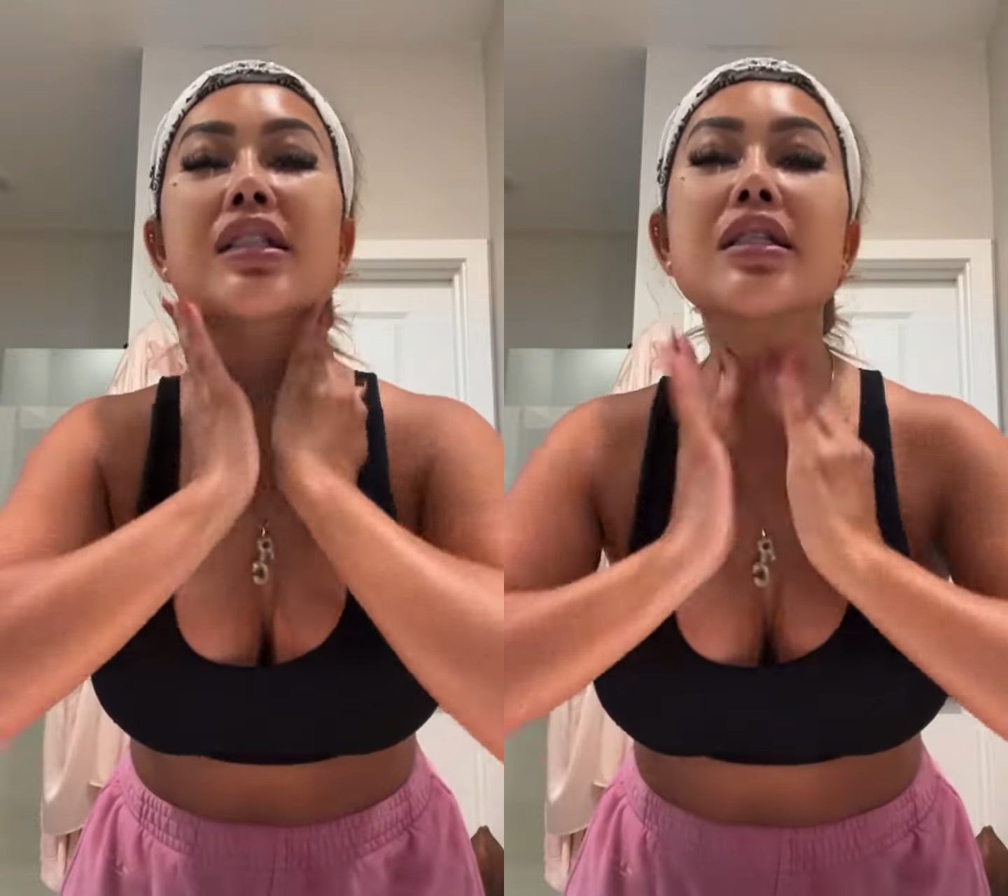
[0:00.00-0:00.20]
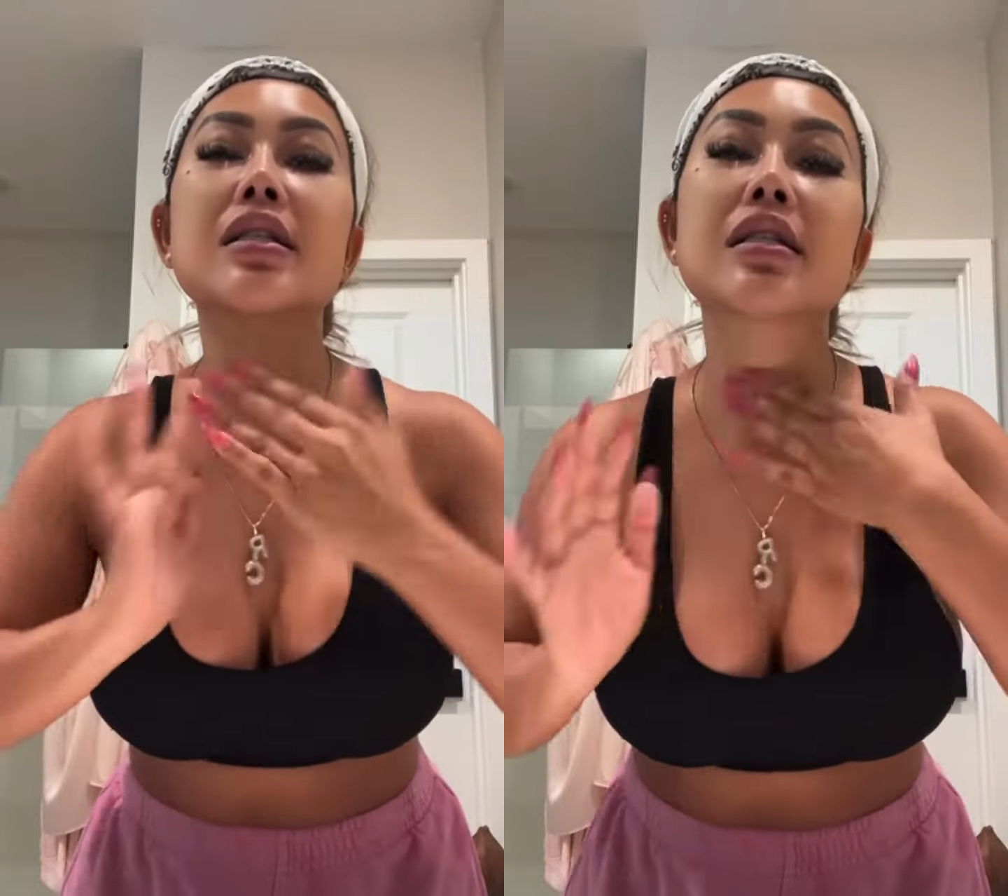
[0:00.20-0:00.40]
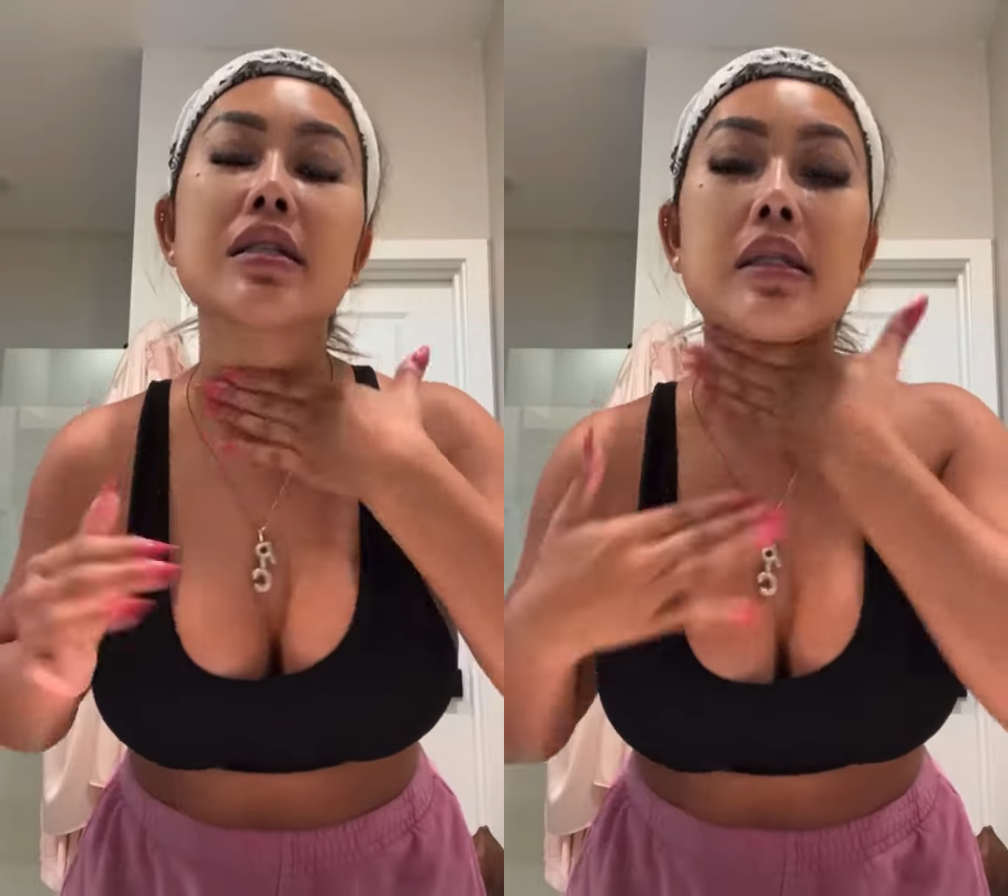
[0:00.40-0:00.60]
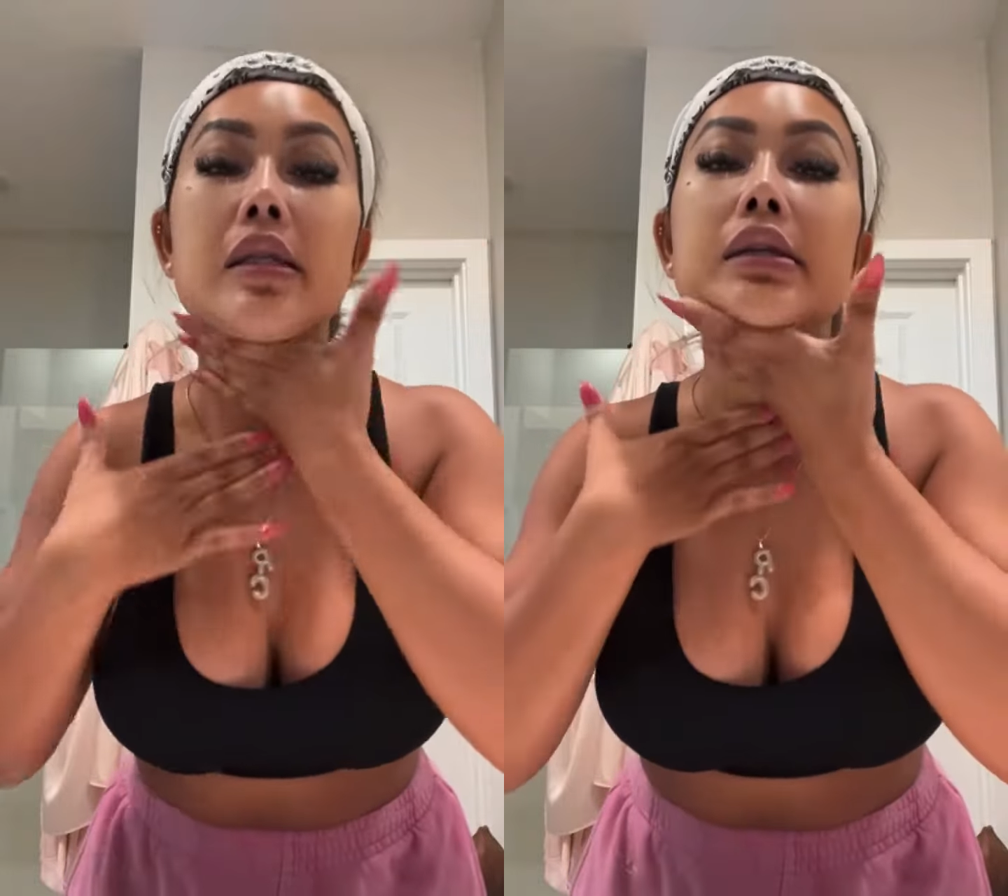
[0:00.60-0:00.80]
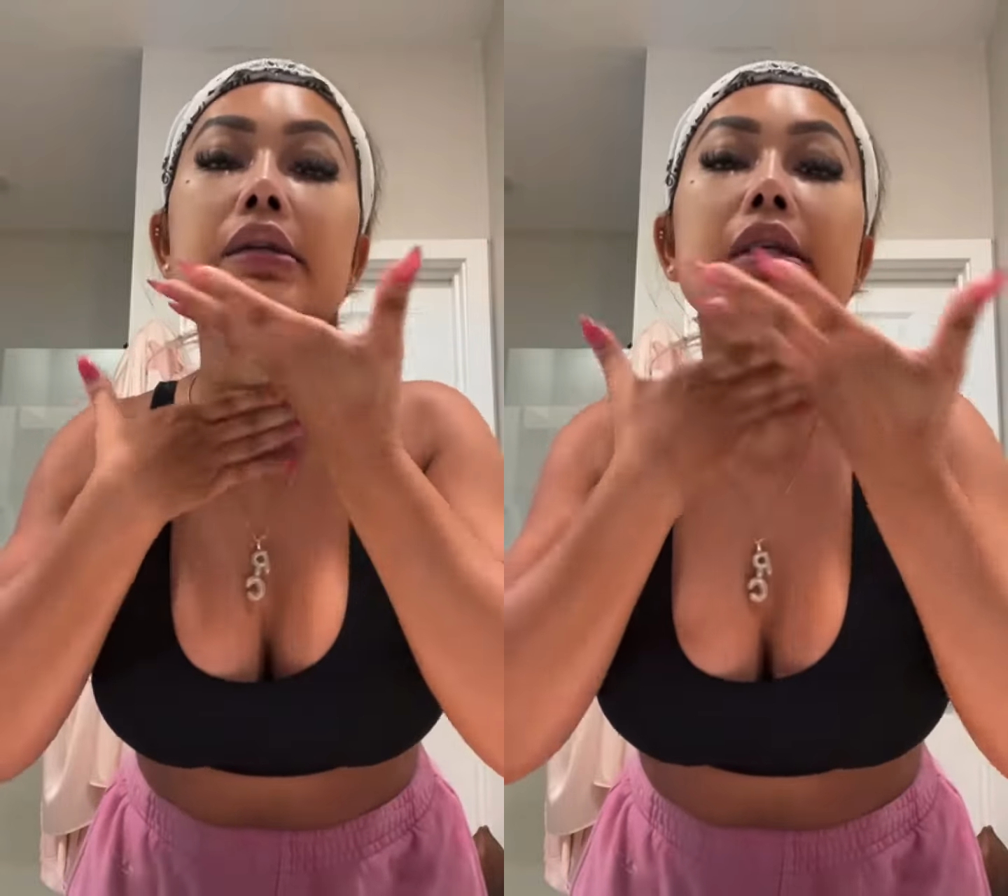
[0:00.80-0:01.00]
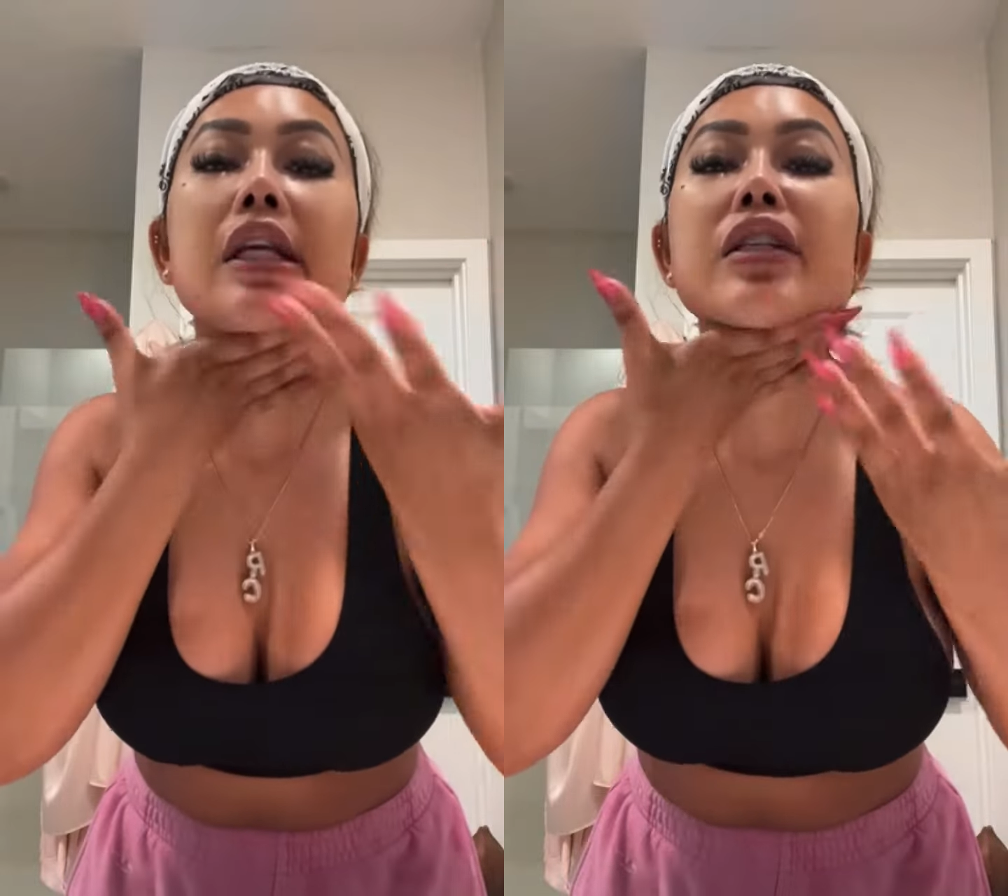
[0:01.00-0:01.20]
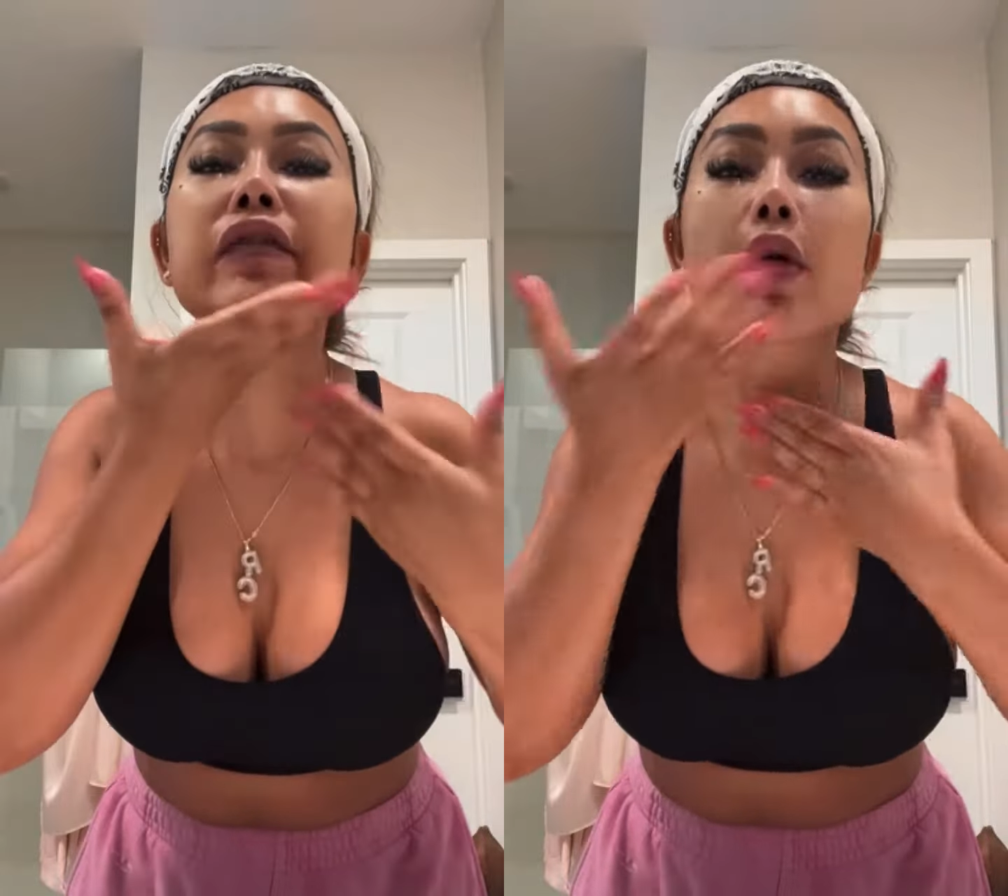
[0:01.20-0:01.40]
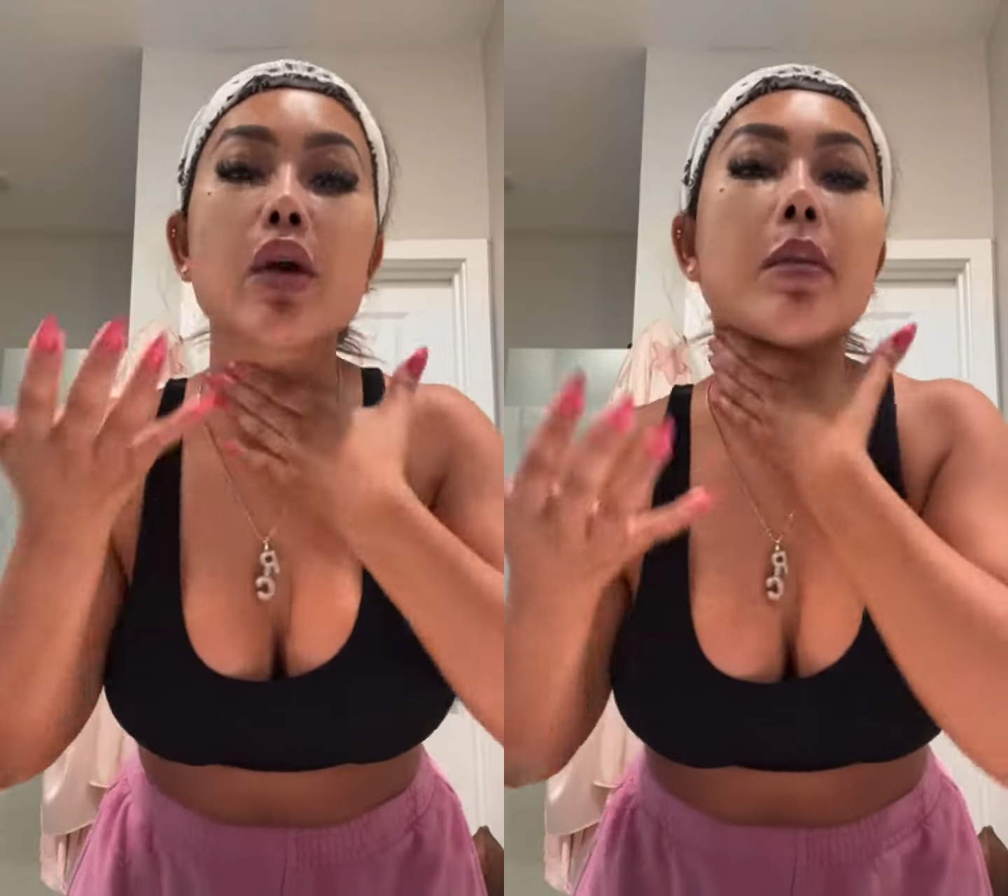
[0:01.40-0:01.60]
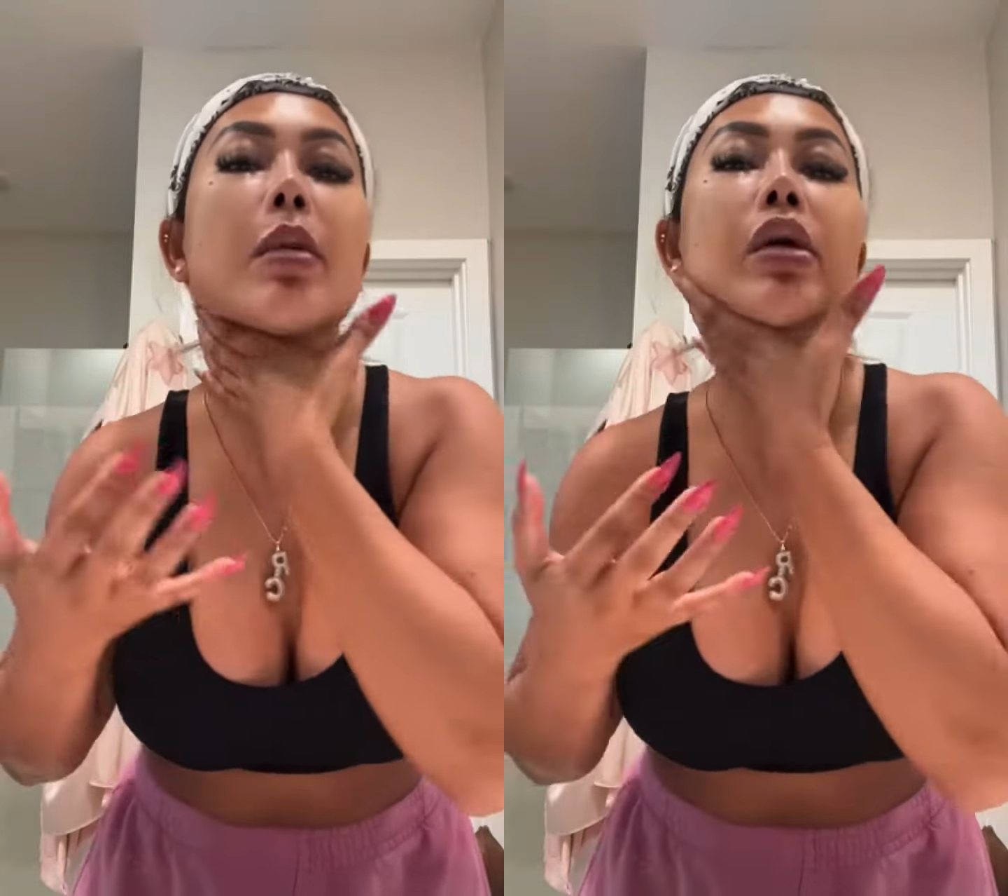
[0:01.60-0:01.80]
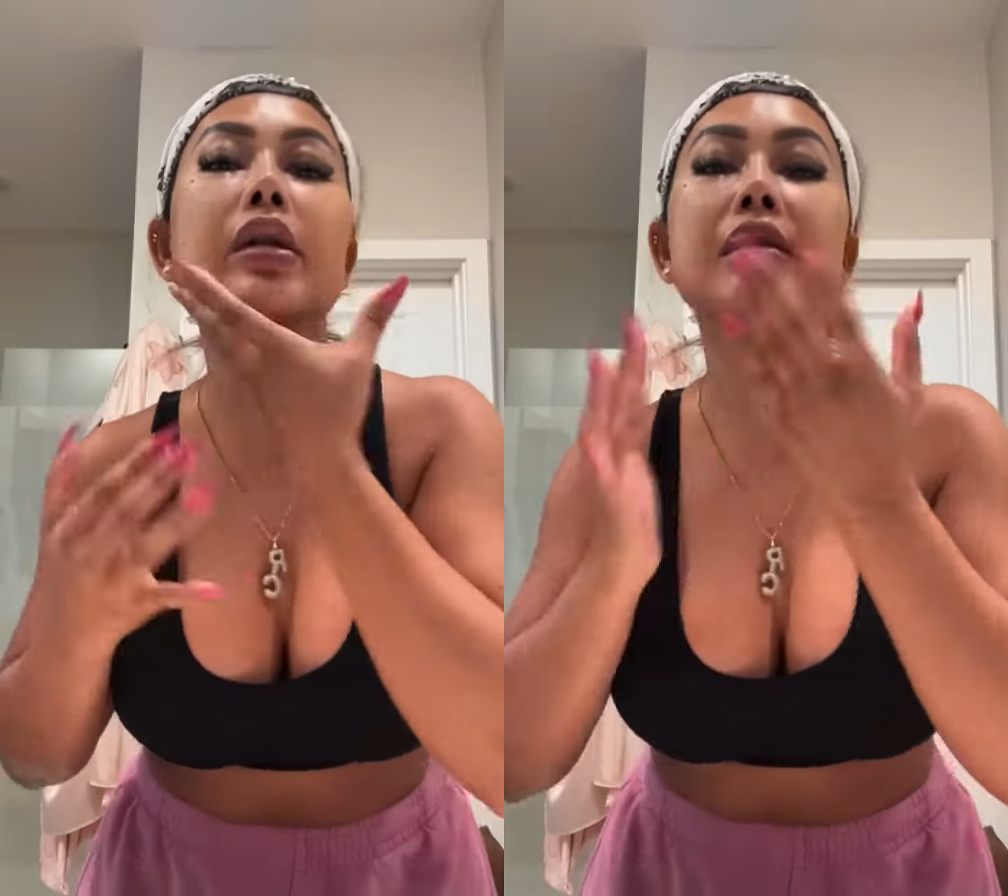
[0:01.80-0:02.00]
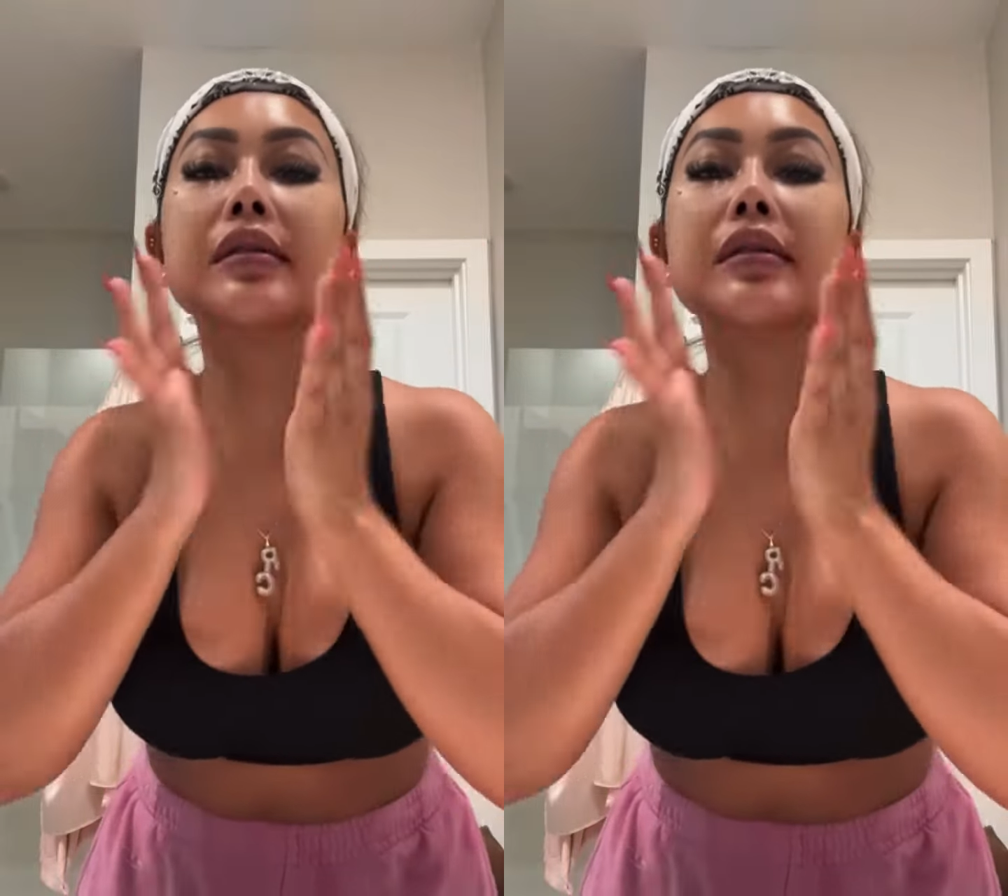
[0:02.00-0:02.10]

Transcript: is it's affordable.